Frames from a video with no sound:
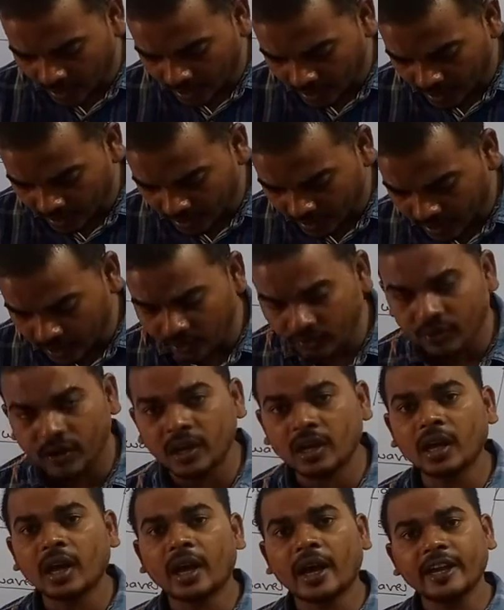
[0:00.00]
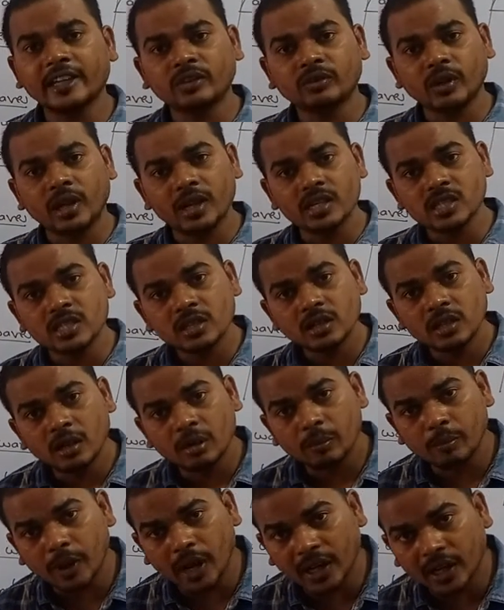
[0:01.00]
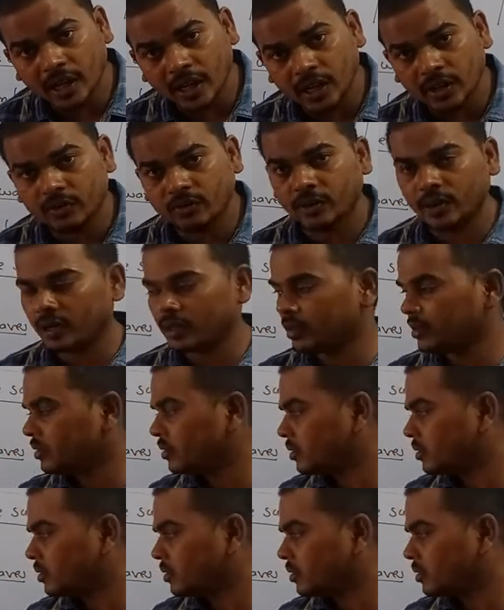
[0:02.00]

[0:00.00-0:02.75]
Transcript: electric field as well as magnetic field